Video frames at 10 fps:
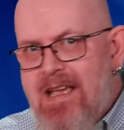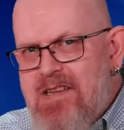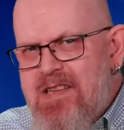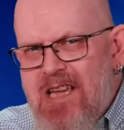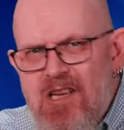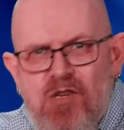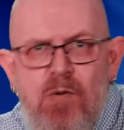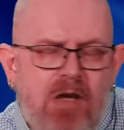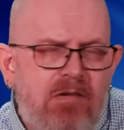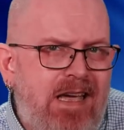Is the kid
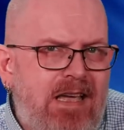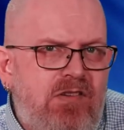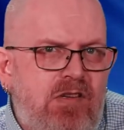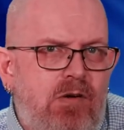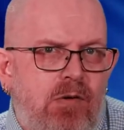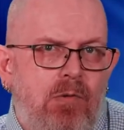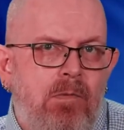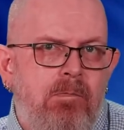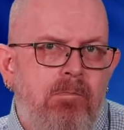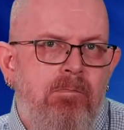doing okay at school?
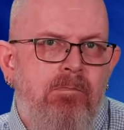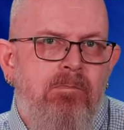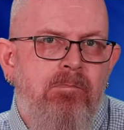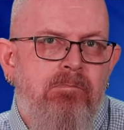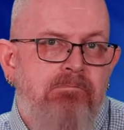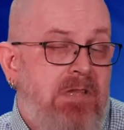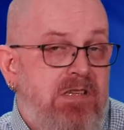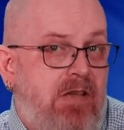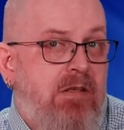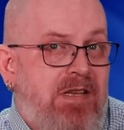
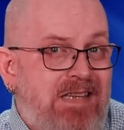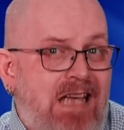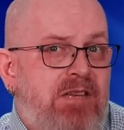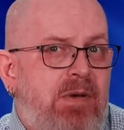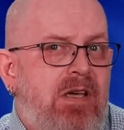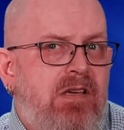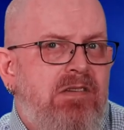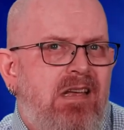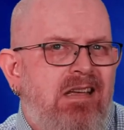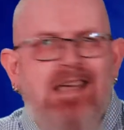Tell them it's
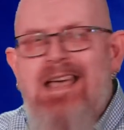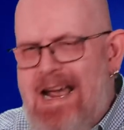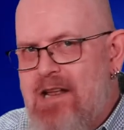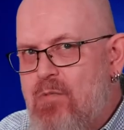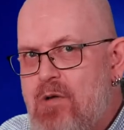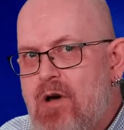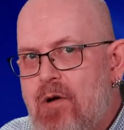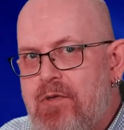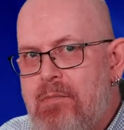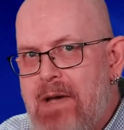Asperger's and it won't
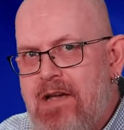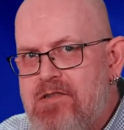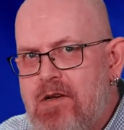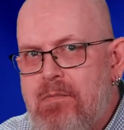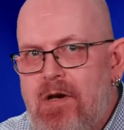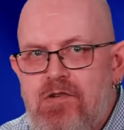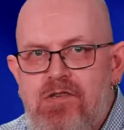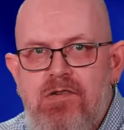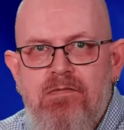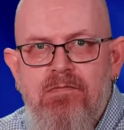hold them back so
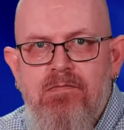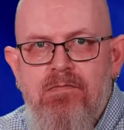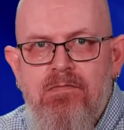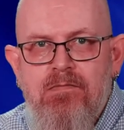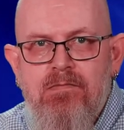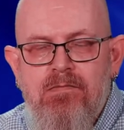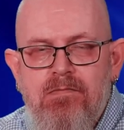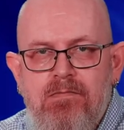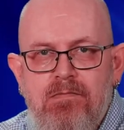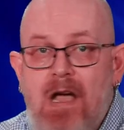much.
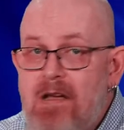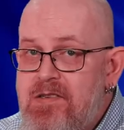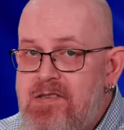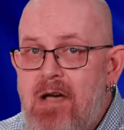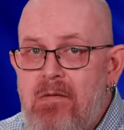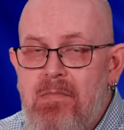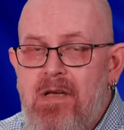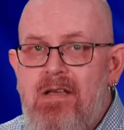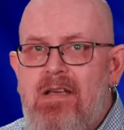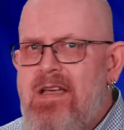Some
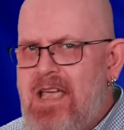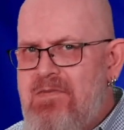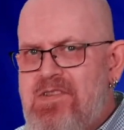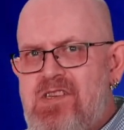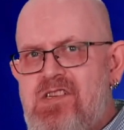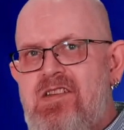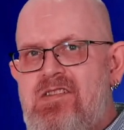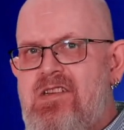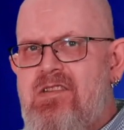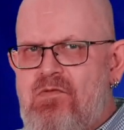even
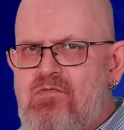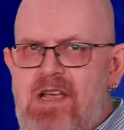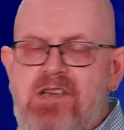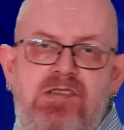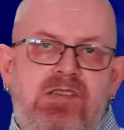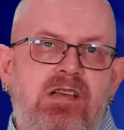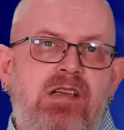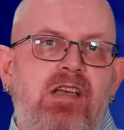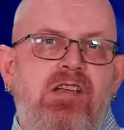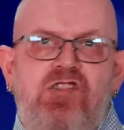suggested that race,
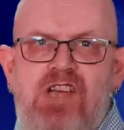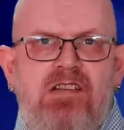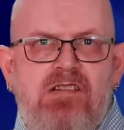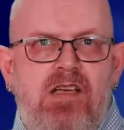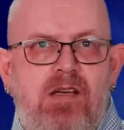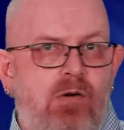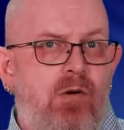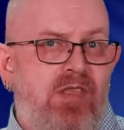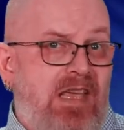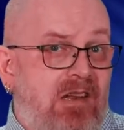gender,
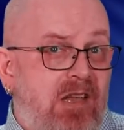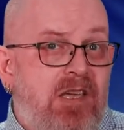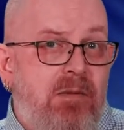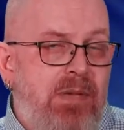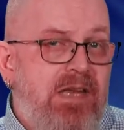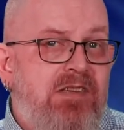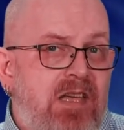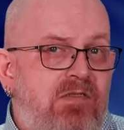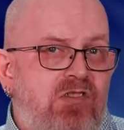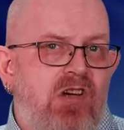or the
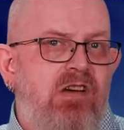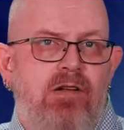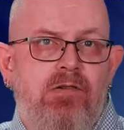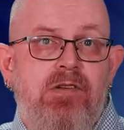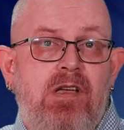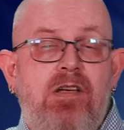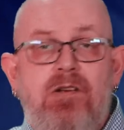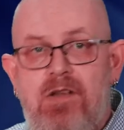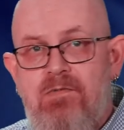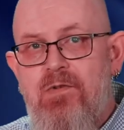likability of the child
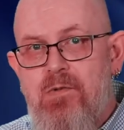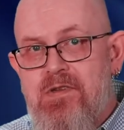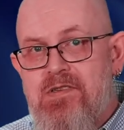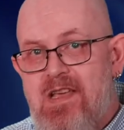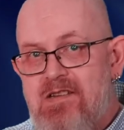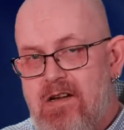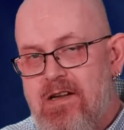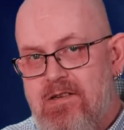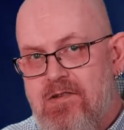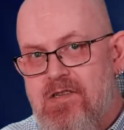could influence their
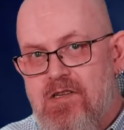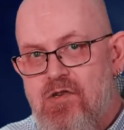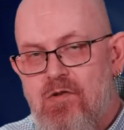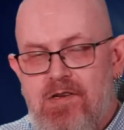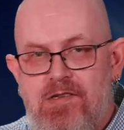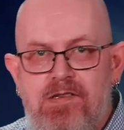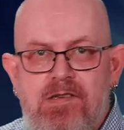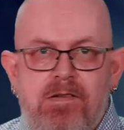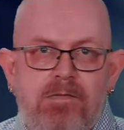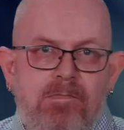diagnostic choice.